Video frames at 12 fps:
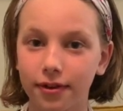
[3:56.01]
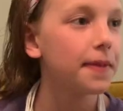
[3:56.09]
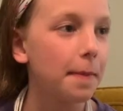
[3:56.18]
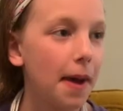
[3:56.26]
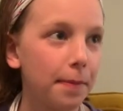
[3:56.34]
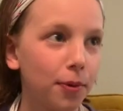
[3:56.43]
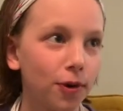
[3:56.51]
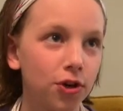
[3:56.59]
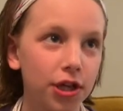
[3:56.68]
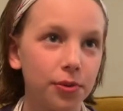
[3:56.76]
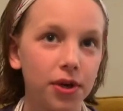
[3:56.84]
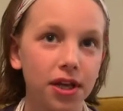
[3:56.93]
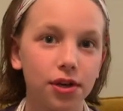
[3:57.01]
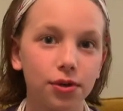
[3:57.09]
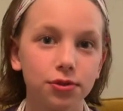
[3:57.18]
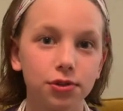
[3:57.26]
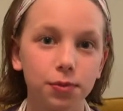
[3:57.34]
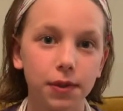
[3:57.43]
The pepperoni we
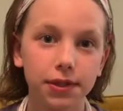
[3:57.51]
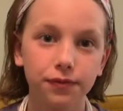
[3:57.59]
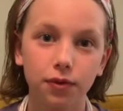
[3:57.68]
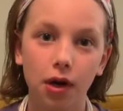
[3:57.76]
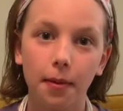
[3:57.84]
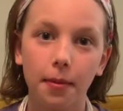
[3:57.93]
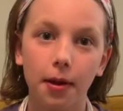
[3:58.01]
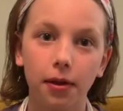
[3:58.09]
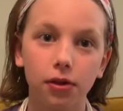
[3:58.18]
used was from a